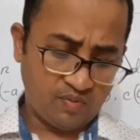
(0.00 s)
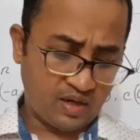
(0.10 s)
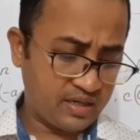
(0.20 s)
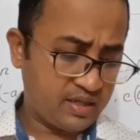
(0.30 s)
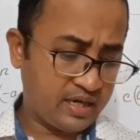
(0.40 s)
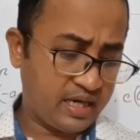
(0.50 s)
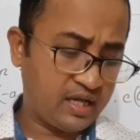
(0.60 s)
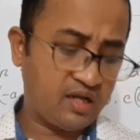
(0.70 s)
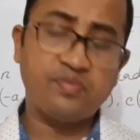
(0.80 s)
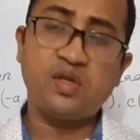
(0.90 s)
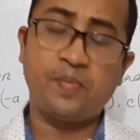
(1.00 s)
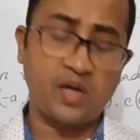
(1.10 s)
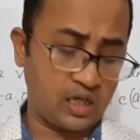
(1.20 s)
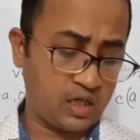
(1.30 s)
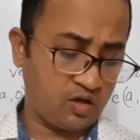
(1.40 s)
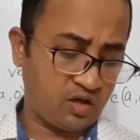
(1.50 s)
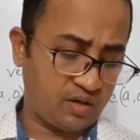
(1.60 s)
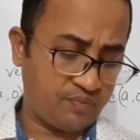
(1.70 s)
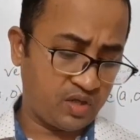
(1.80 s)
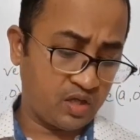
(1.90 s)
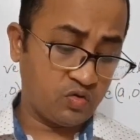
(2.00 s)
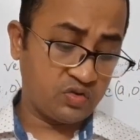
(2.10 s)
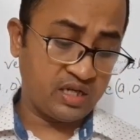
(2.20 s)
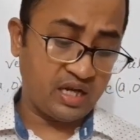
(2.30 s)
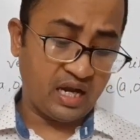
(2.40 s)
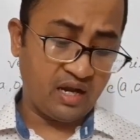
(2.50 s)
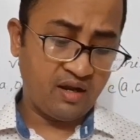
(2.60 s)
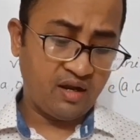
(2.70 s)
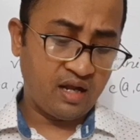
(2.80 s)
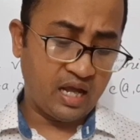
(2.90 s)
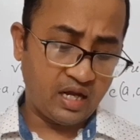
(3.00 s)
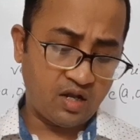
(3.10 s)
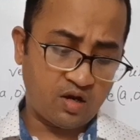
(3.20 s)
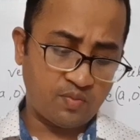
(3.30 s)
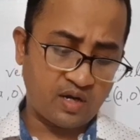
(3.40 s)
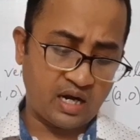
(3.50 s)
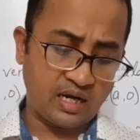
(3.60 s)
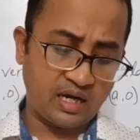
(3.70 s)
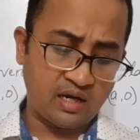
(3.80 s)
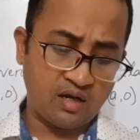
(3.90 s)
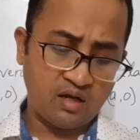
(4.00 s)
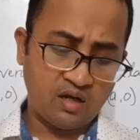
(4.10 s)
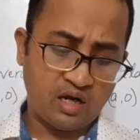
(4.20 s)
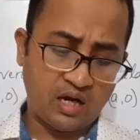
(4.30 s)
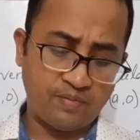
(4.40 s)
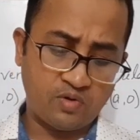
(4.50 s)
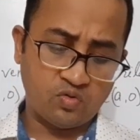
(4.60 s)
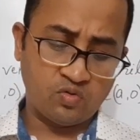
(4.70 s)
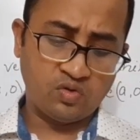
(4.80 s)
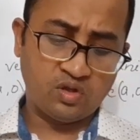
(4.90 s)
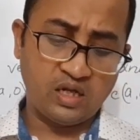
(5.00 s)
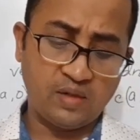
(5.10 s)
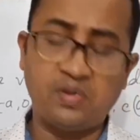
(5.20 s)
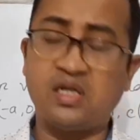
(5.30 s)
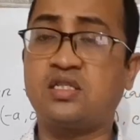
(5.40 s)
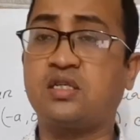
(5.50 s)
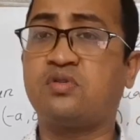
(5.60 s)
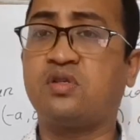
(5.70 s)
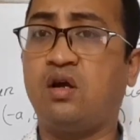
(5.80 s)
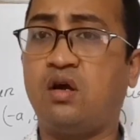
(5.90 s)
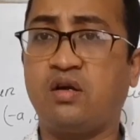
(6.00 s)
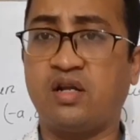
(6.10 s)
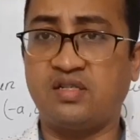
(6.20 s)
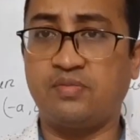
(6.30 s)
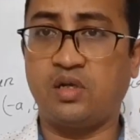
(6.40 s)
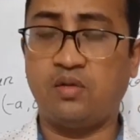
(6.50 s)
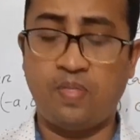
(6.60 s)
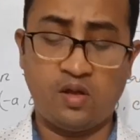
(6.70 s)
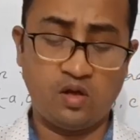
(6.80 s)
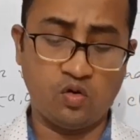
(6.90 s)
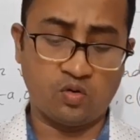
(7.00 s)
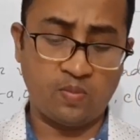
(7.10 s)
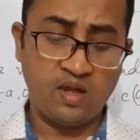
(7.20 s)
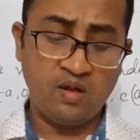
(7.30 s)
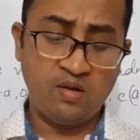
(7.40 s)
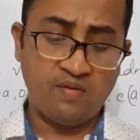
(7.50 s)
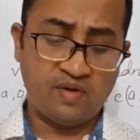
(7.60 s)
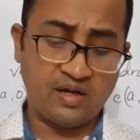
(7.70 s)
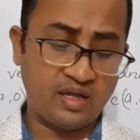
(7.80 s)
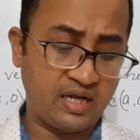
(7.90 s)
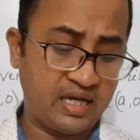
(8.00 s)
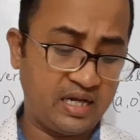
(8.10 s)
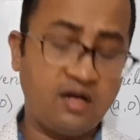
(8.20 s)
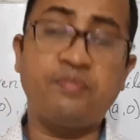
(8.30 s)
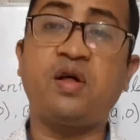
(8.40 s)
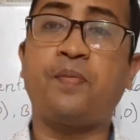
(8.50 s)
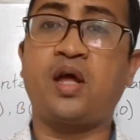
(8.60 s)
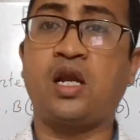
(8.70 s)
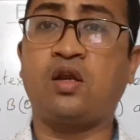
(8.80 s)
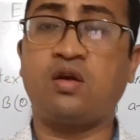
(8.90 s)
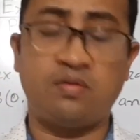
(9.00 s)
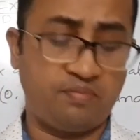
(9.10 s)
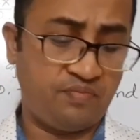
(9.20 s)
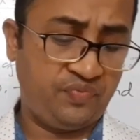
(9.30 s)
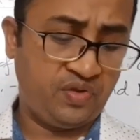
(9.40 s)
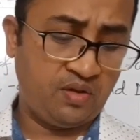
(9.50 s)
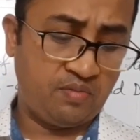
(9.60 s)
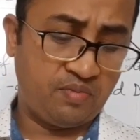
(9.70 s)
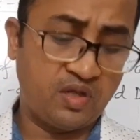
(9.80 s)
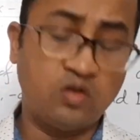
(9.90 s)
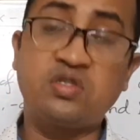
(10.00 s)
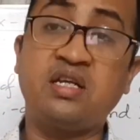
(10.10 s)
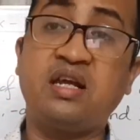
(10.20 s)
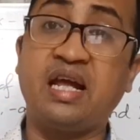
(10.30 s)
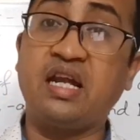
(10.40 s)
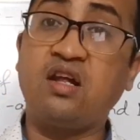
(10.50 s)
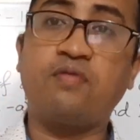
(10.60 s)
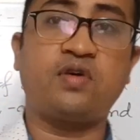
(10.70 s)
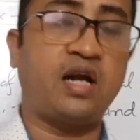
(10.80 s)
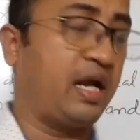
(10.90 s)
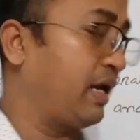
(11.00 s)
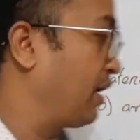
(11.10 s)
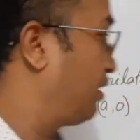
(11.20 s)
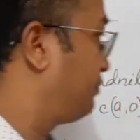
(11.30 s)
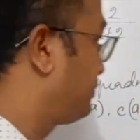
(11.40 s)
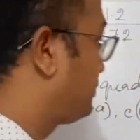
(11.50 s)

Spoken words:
Find the area of the parallelogram using area of triangle up to 3 places decimal. Look, find the area of the parallelogram using area of triangle.